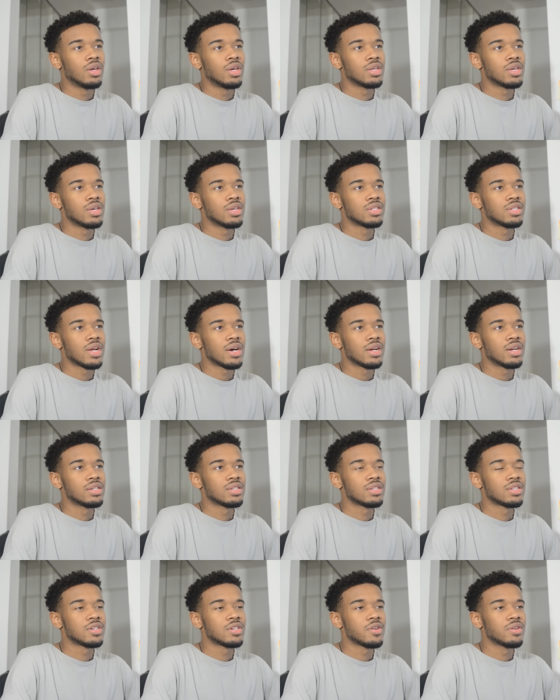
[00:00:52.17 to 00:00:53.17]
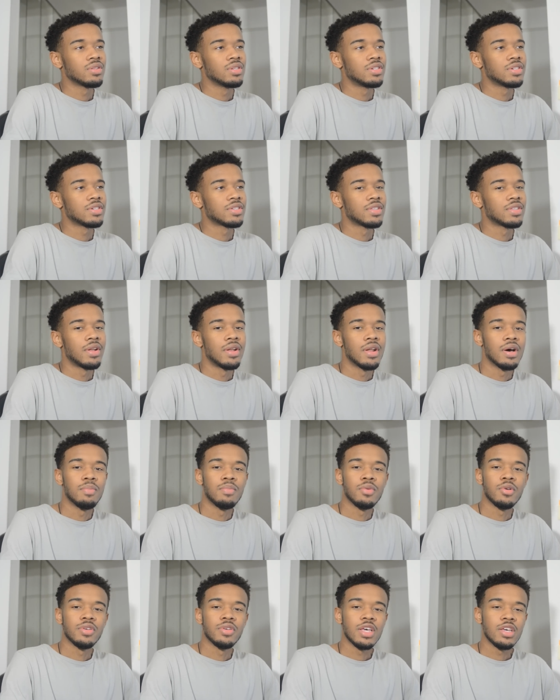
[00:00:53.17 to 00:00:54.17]
it's not necessarily just the
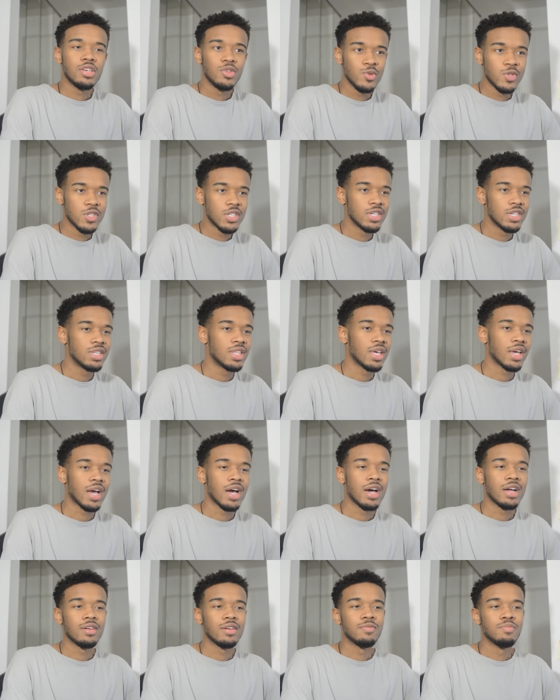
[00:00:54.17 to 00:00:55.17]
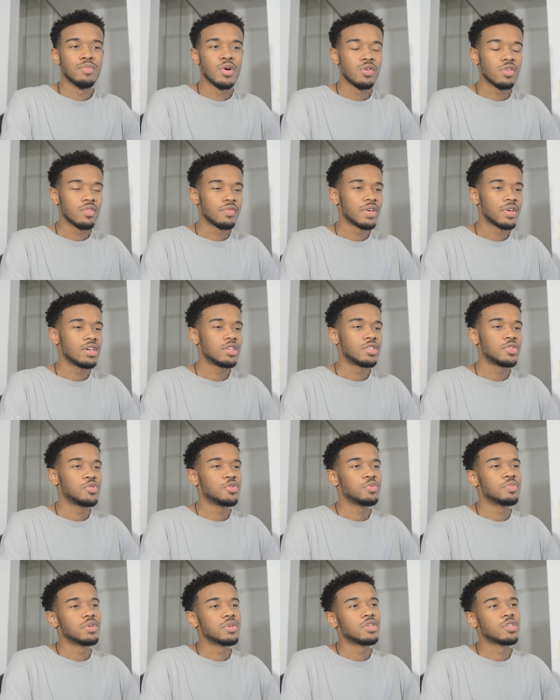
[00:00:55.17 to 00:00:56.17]
number that you see that kind of motivates
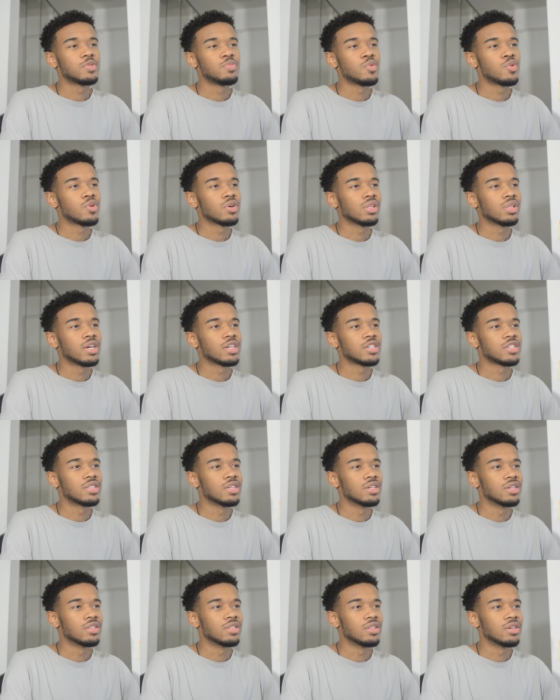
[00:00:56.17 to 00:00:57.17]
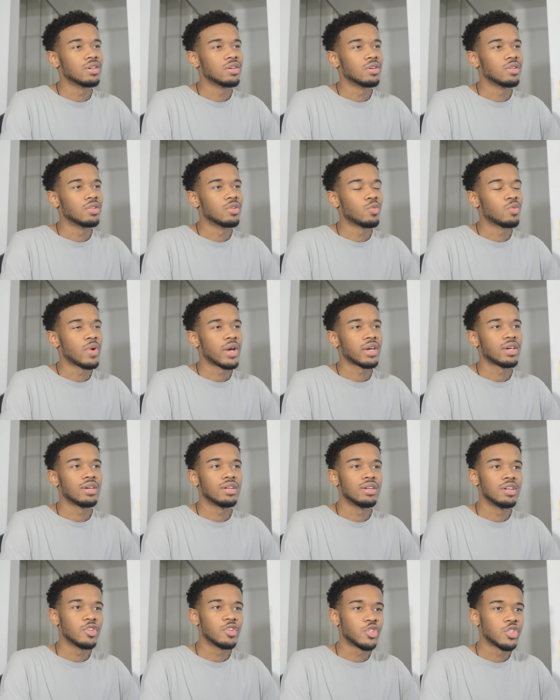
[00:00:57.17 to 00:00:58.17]
you, but it's more or less the, the, the
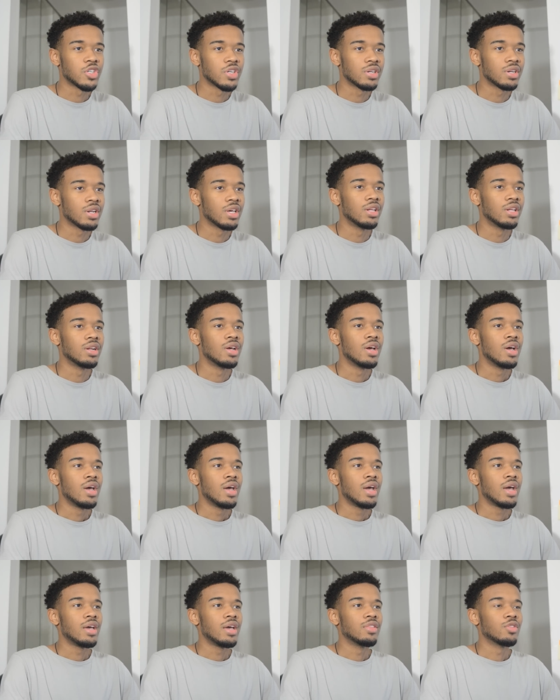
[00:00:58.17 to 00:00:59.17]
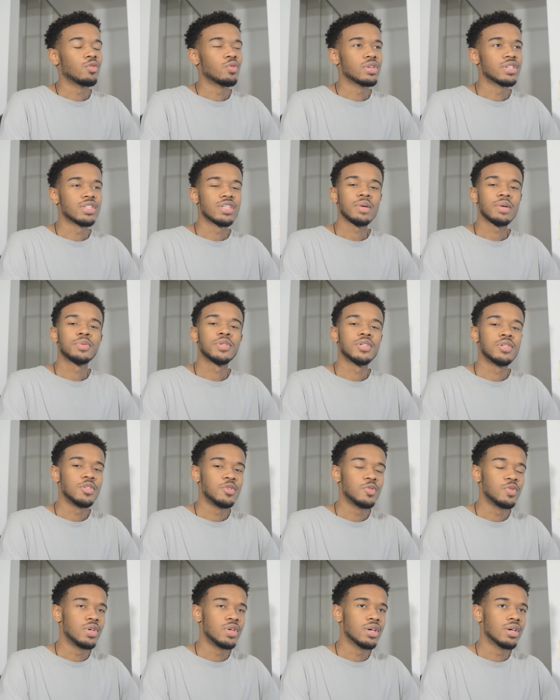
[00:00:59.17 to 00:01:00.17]
recognition and, and the reception
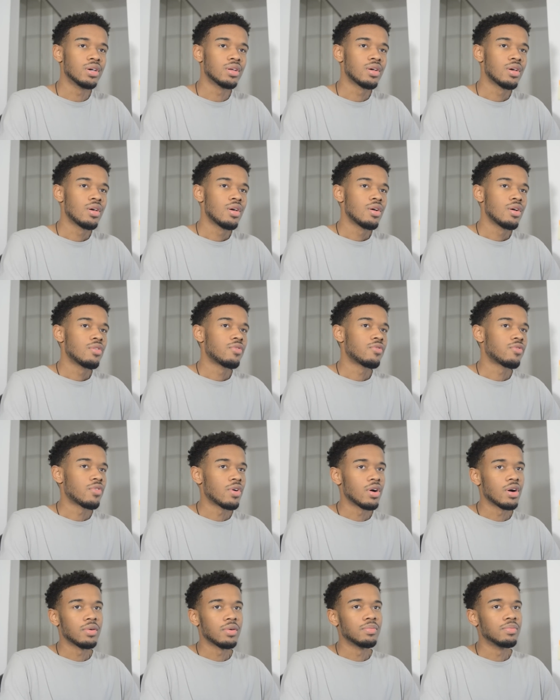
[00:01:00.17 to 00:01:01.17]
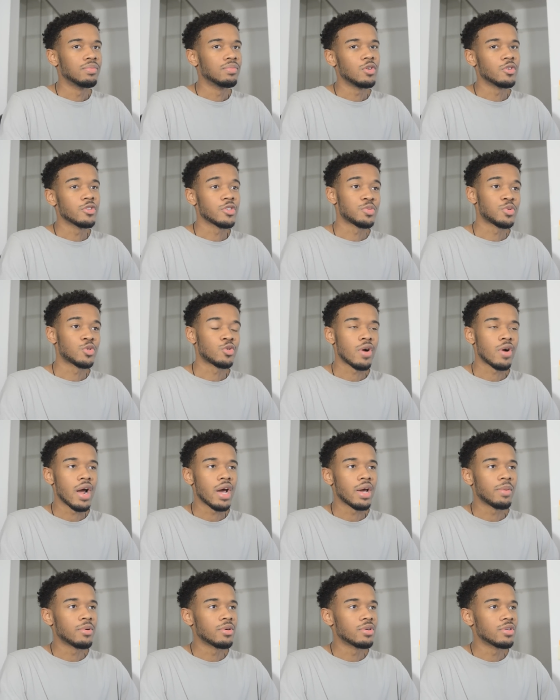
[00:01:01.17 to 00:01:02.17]
you get from your
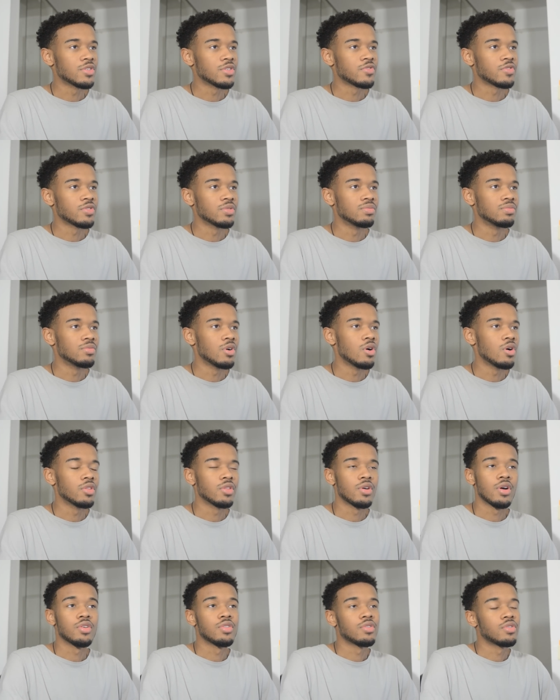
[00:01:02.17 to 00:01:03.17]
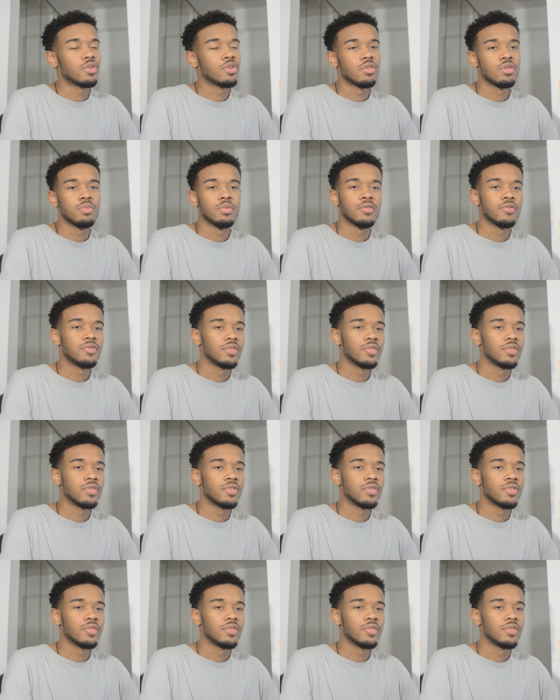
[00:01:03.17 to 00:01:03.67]
subscribers, from other notable